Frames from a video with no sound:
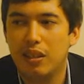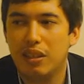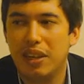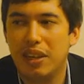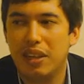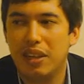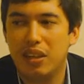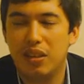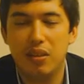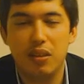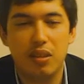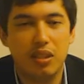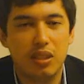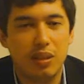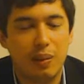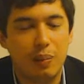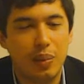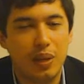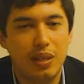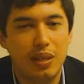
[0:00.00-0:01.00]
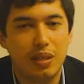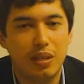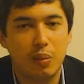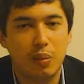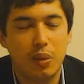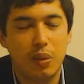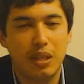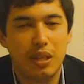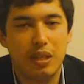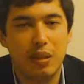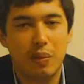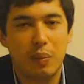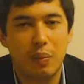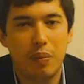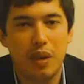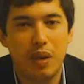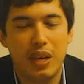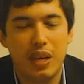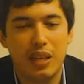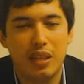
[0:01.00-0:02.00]
yeah, those appear to be the
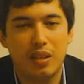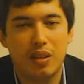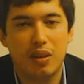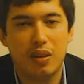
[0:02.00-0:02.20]
main